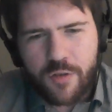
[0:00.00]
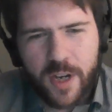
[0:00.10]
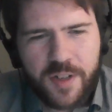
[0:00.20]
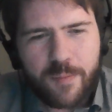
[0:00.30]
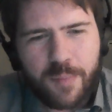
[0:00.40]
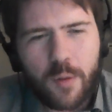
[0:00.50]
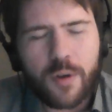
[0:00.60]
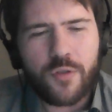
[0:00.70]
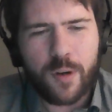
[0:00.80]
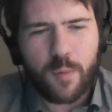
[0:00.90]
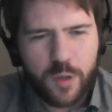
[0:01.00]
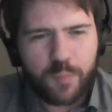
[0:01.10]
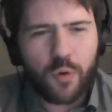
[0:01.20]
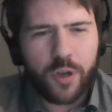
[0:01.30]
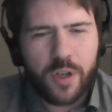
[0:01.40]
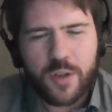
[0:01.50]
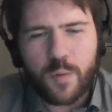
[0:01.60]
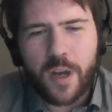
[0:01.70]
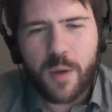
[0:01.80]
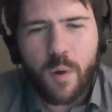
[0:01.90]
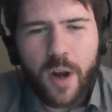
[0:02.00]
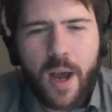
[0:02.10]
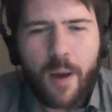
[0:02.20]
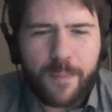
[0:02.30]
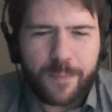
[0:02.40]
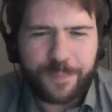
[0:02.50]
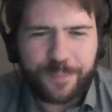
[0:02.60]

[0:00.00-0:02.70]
interest in poetry? What's brought you to where you are now?